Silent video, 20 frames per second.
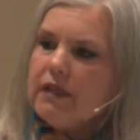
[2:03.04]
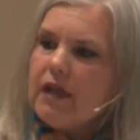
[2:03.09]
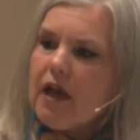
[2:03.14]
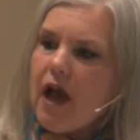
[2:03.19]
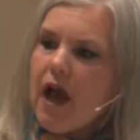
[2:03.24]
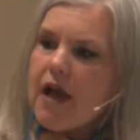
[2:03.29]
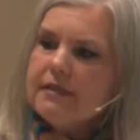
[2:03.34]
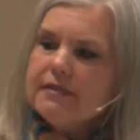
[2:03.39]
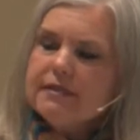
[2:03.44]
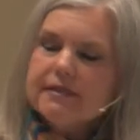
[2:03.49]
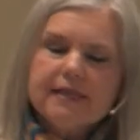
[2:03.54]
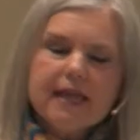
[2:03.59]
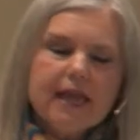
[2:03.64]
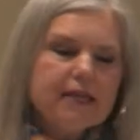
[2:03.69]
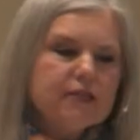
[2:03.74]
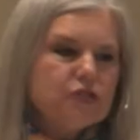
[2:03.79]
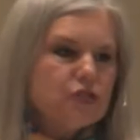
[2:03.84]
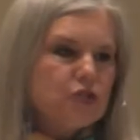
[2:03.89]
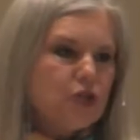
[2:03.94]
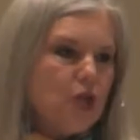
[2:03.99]
God
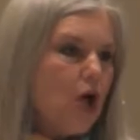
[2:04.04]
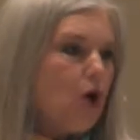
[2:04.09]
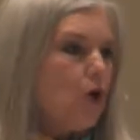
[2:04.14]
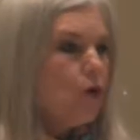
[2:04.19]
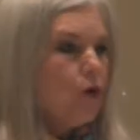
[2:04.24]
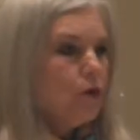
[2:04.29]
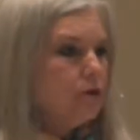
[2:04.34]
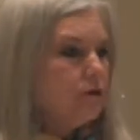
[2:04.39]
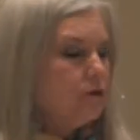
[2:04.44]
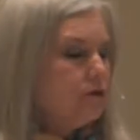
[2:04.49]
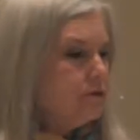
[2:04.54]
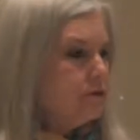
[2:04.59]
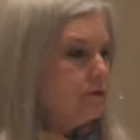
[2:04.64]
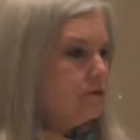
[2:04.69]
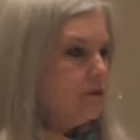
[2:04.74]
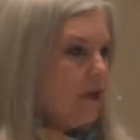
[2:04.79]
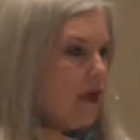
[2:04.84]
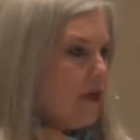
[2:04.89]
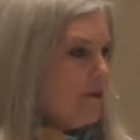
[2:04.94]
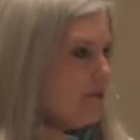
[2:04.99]
says, no,
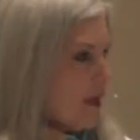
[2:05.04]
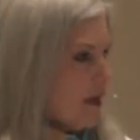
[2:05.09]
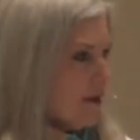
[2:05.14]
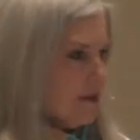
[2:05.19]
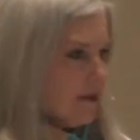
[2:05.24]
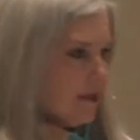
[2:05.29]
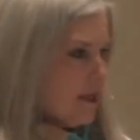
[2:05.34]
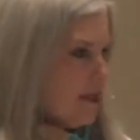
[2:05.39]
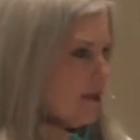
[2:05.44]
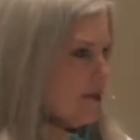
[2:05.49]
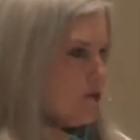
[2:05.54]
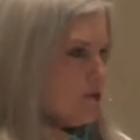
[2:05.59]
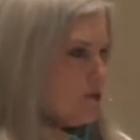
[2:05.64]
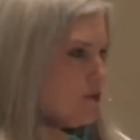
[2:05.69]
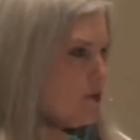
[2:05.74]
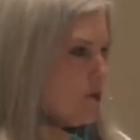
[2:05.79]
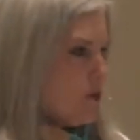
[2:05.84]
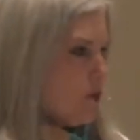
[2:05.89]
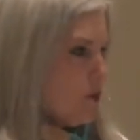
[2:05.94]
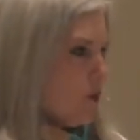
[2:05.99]
I'm not going to answer
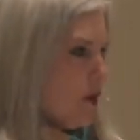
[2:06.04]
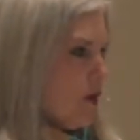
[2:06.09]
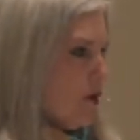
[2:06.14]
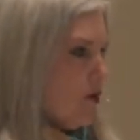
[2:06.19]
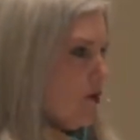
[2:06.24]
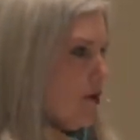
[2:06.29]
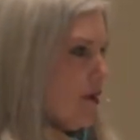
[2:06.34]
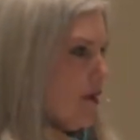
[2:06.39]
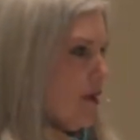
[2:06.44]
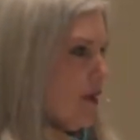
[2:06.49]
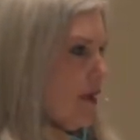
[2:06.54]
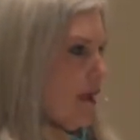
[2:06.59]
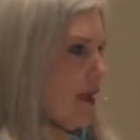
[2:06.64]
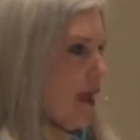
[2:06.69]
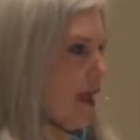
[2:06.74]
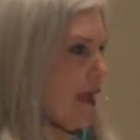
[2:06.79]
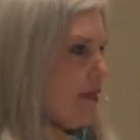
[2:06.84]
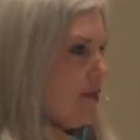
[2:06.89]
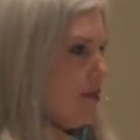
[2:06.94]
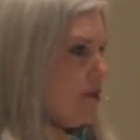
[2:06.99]
this prayer.
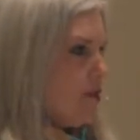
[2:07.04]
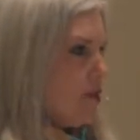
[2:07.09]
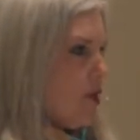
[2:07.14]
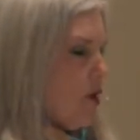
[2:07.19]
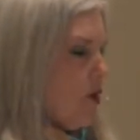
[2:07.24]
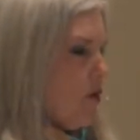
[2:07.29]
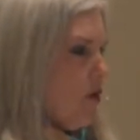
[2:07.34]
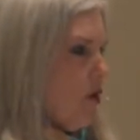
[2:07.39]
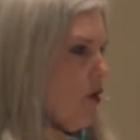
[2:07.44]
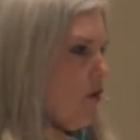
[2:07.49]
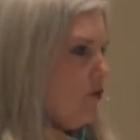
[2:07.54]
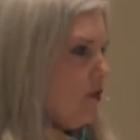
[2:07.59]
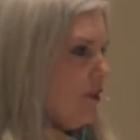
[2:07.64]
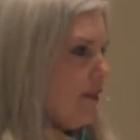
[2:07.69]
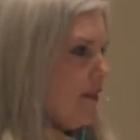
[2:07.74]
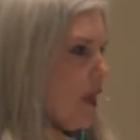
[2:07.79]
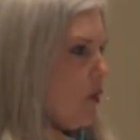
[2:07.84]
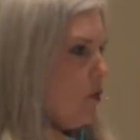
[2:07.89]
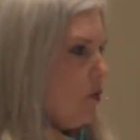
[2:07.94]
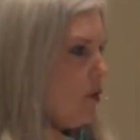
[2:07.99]
And so hopefully
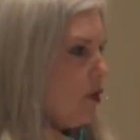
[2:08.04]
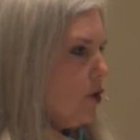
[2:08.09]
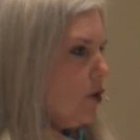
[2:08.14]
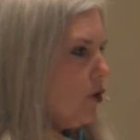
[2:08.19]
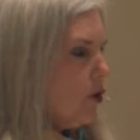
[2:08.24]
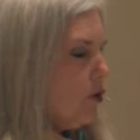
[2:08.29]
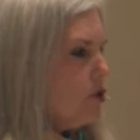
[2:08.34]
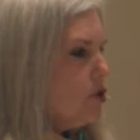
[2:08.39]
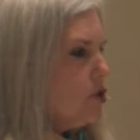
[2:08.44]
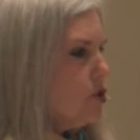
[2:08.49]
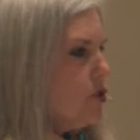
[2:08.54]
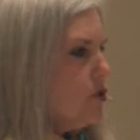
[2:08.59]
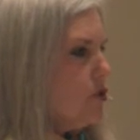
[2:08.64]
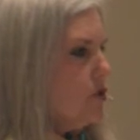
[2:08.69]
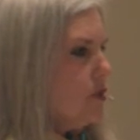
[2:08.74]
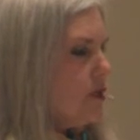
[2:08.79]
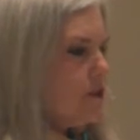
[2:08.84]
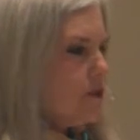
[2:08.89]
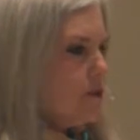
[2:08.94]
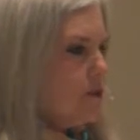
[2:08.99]
that will encourage you.
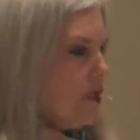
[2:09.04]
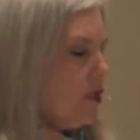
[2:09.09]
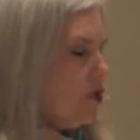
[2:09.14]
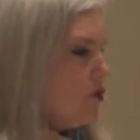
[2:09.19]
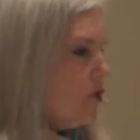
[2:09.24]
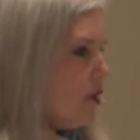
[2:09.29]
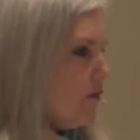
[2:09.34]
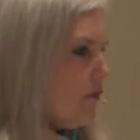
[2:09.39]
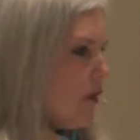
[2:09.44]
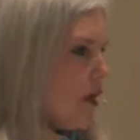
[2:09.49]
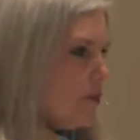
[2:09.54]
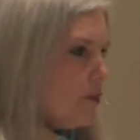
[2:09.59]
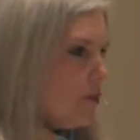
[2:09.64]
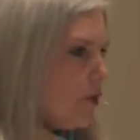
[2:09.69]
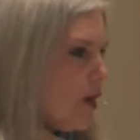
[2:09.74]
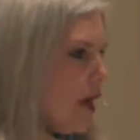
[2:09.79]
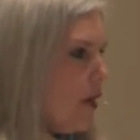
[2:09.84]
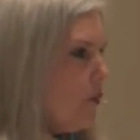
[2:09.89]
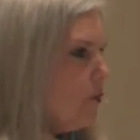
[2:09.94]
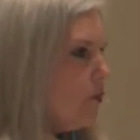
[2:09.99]
It doesn't mean you give up
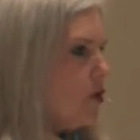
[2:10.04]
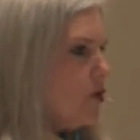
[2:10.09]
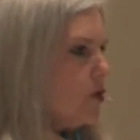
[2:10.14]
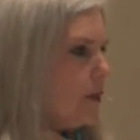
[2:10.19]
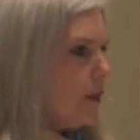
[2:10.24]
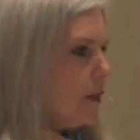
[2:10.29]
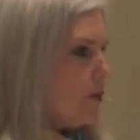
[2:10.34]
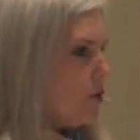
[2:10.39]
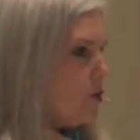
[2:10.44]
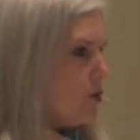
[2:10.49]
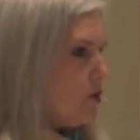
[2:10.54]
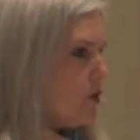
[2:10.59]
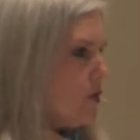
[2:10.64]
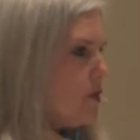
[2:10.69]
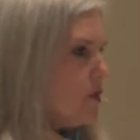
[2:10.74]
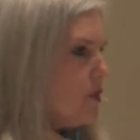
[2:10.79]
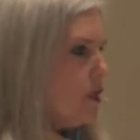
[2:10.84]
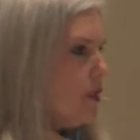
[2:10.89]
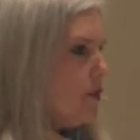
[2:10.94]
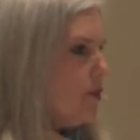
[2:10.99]
praying. We are to be
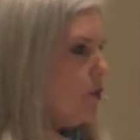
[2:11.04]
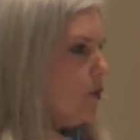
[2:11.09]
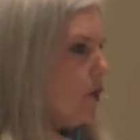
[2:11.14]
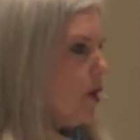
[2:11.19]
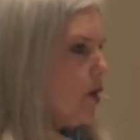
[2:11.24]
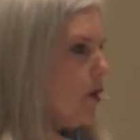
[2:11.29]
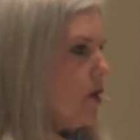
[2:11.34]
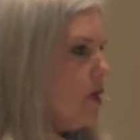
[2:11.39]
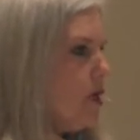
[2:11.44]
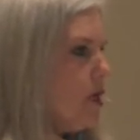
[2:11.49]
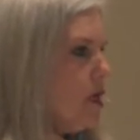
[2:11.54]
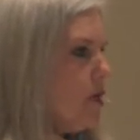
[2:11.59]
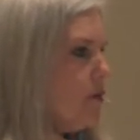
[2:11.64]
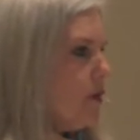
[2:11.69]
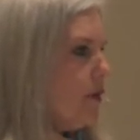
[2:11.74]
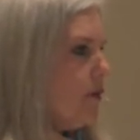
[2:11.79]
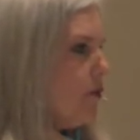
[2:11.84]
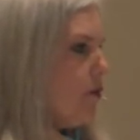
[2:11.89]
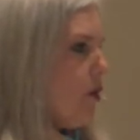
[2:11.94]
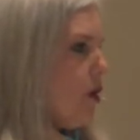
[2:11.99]
persistent in prayer,
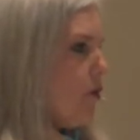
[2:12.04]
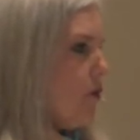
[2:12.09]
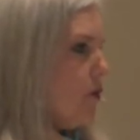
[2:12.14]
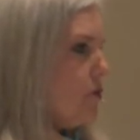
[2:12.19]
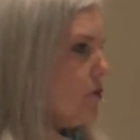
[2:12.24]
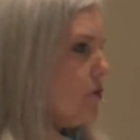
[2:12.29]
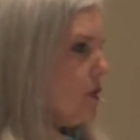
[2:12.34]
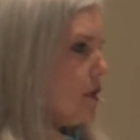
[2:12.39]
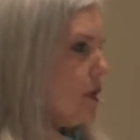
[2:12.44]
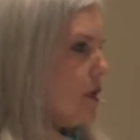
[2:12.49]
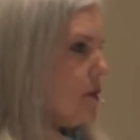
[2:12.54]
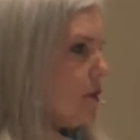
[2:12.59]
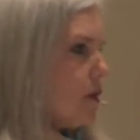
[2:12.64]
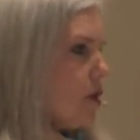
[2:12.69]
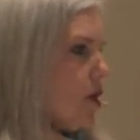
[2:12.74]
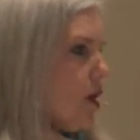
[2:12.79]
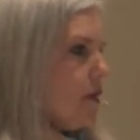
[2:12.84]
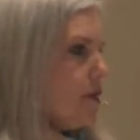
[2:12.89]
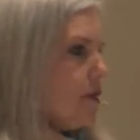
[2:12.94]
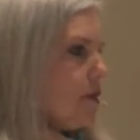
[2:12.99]
but there are those things that
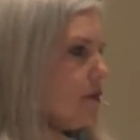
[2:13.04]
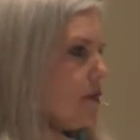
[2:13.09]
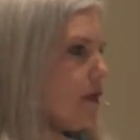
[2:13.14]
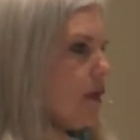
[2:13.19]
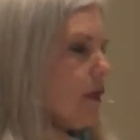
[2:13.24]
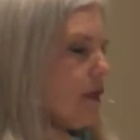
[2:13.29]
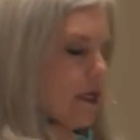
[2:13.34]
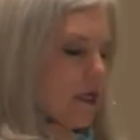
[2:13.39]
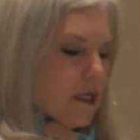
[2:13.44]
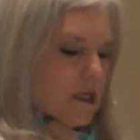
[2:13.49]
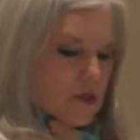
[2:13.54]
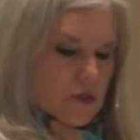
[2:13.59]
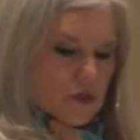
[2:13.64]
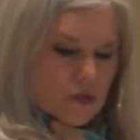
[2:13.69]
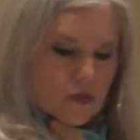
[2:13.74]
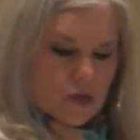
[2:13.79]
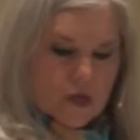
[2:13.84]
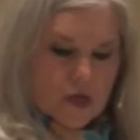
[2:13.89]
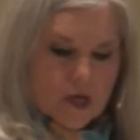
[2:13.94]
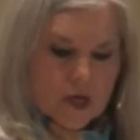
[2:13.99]
God does not
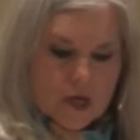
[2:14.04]
answer.